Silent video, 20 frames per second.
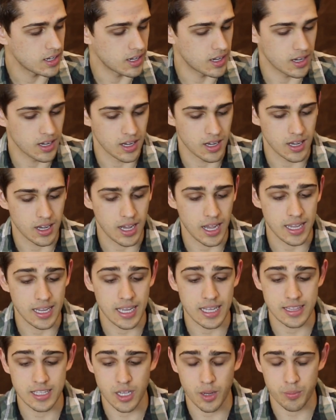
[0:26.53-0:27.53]
I
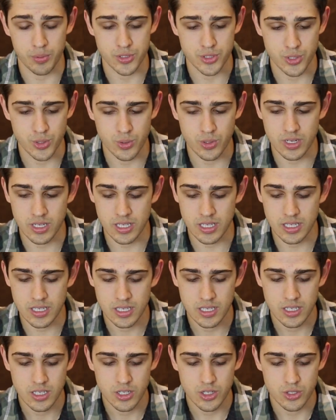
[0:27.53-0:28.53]
got the opportunity
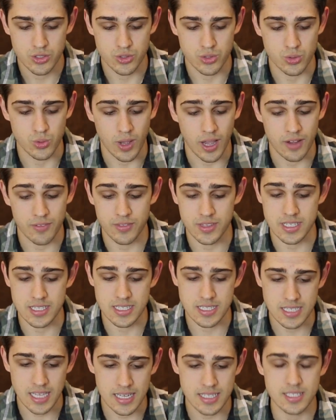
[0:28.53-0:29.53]
to have
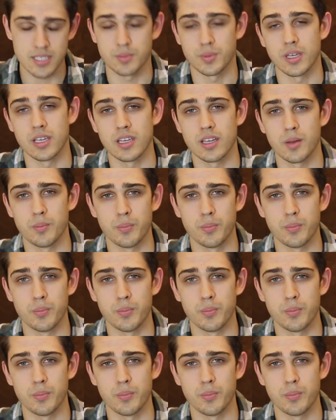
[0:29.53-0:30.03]
this sent to me.